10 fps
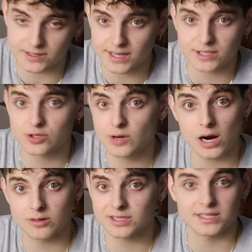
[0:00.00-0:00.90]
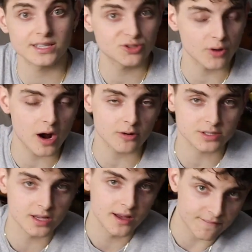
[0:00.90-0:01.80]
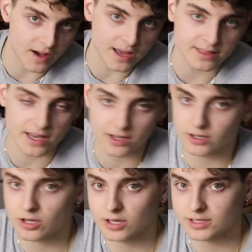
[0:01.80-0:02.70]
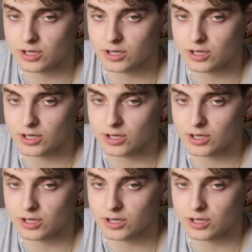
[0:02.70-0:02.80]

it takes 2 hours, it takes 2 hours. Find that good content.